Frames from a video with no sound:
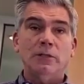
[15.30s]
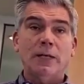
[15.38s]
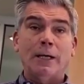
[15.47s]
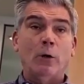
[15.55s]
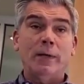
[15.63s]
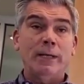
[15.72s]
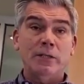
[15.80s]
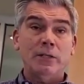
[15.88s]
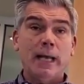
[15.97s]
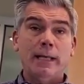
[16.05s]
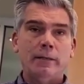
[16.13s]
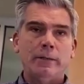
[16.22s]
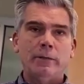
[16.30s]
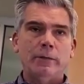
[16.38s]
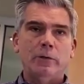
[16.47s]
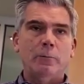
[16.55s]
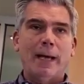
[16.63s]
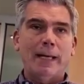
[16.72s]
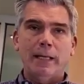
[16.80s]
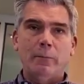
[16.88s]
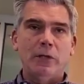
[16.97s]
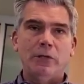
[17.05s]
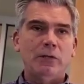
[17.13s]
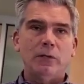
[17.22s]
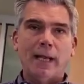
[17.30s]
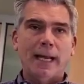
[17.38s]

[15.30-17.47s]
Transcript: Because I don't consent to my image,